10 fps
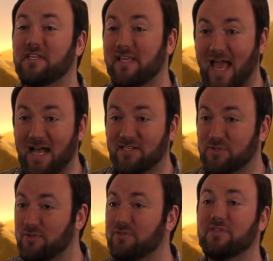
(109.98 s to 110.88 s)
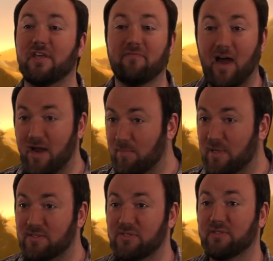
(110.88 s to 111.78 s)
seen the castles, the
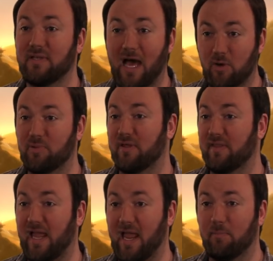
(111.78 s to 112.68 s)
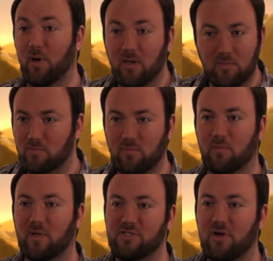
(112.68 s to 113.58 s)
environments, and how to play the game, but
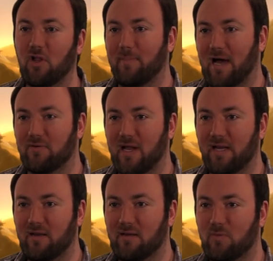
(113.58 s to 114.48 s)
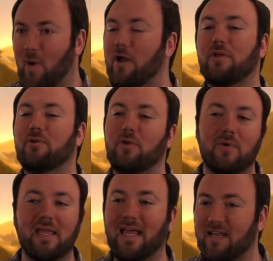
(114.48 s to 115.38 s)
what's it all about, right? Why are you
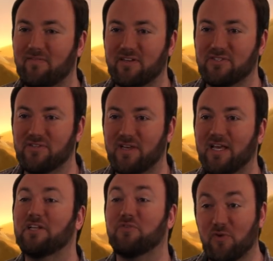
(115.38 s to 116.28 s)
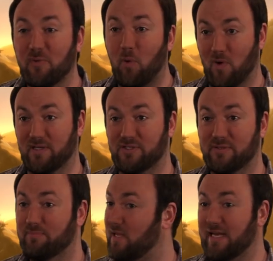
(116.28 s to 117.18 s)
doing any of this? It's for the points,
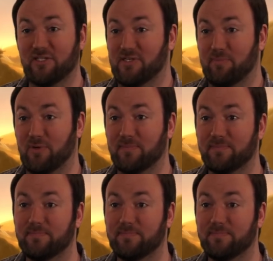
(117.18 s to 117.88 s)
plain and simple.